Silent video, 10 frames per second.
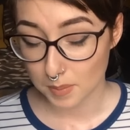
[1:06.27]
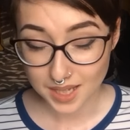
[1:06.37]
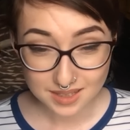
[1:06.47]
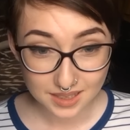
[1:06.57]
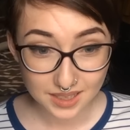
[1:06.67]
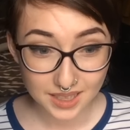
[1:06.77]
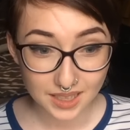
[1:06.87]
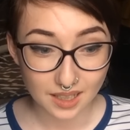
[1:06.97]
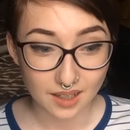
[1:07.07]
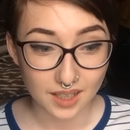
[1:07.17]

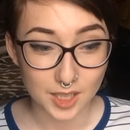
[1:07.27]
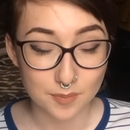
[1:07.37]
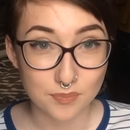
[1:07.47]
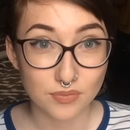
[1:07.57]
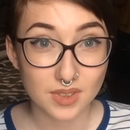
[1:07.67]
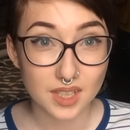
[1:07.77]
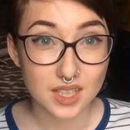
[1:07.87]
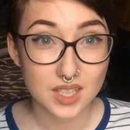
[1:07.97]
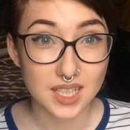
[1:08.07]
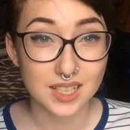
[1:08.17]
Basically,
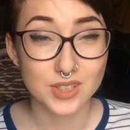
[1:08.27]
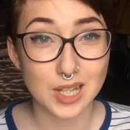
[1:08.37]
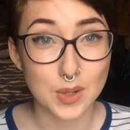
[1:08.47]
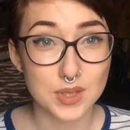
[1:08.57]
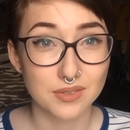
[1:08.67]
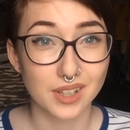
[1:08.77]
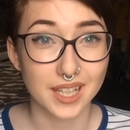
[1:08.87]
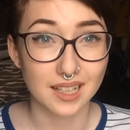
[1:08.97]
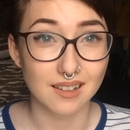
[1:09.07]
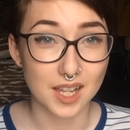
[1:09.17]
she does loads of
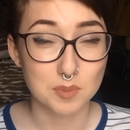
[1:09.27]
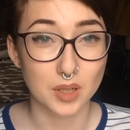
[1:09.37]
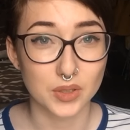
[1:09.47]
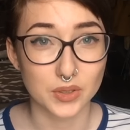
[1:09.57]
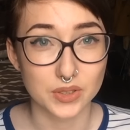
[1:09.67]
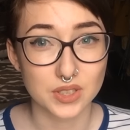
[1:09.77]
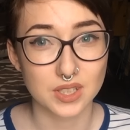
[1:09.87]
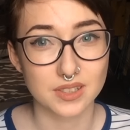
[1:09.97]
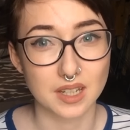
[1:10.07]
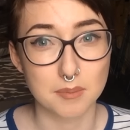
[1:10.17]
like glass bottles, she
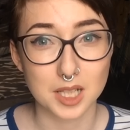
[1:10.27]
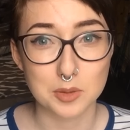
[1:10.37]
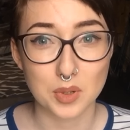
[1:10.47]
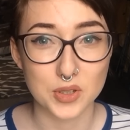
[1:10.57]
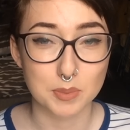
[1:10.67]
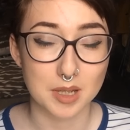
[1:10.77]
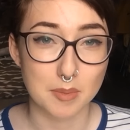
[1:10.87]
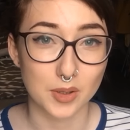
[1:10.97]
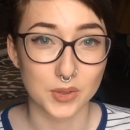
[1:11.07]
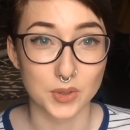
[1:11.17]
does like milk bottles, beer
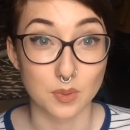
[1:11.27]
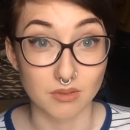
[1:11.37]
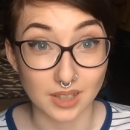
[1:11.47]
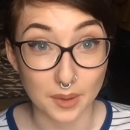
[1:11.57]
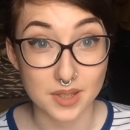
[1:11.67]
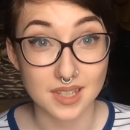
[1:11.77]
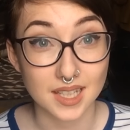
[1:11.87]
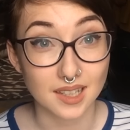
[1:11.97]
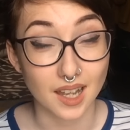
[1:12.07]
bottles with flowers in,